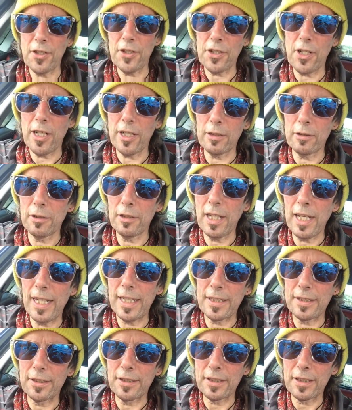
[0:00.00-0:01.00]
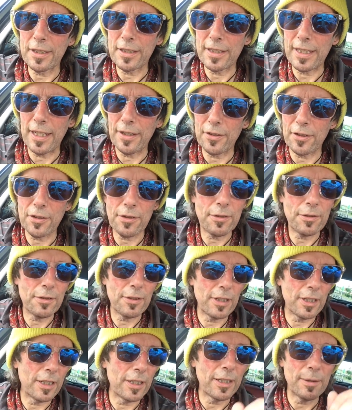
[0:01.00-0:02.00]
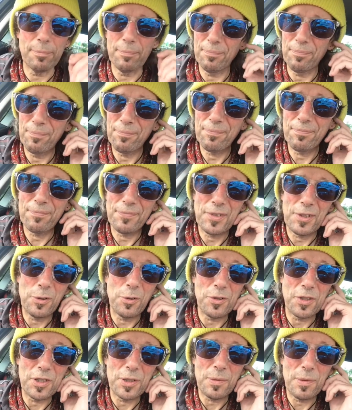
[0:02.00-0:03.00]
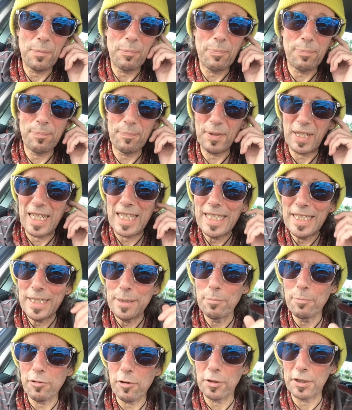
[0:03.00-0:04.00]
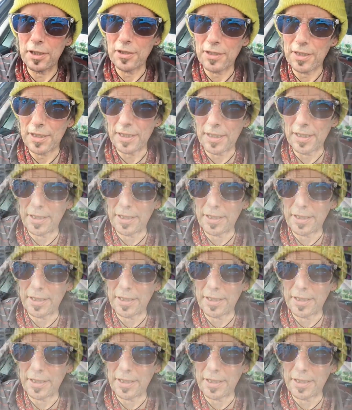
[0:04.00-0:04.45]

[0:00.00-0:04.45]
this aisle and get um, all this cleaning products that I